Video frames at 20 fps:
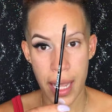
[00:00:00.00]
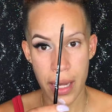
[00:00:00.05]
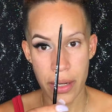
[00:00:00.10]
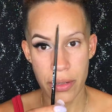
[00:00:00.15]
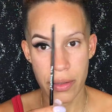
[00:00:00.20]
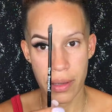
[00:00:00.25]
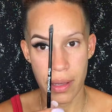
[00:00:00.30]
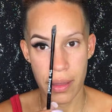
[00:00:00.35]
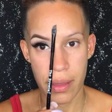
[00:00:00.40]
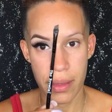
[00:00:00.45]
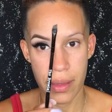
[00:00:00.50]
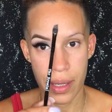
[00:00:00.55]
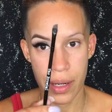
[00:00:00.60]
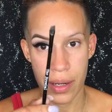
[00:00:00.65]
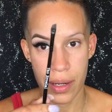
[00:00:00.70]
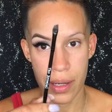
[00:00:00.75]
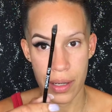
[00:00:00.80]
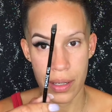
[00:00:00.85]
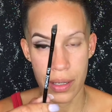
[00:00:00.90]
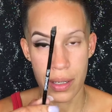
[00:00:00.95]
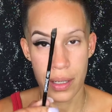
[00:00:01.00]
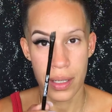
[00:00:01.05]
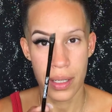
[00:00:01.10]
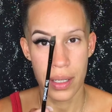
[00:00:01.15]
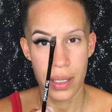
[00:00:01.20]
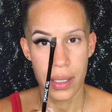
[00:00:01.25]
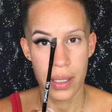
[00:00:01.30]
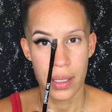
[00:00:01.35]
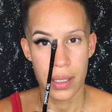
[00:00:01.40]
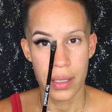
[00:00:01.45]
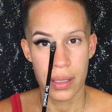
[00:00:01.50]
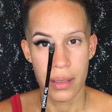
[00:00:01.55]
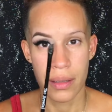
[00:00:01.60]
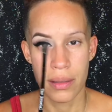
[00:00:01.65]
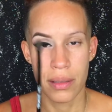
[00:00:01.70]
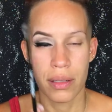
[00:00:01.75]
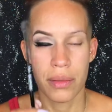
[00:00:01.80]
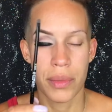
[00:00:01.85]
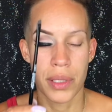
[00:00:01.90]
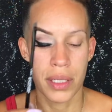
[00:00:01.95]
actually thinner,
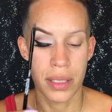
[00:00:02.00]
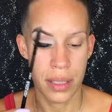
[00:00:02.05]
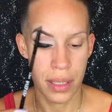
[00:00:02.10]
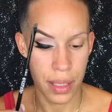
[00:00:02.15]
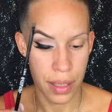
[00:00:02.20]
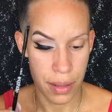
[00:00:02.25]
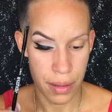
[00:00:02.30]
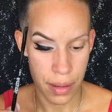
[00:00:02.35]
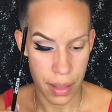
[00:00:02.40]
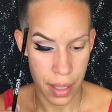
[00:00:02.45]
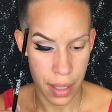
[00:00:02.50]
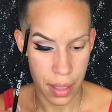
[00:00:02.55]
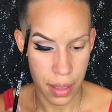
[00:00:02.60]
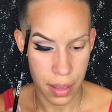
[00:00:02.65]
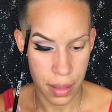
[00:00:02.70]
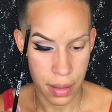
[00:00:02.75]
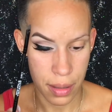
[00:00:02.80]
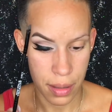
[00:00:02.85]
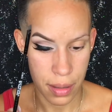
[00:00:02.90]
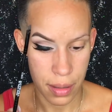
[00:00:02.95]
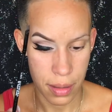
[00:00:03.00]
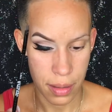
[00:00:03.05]
so much thinner than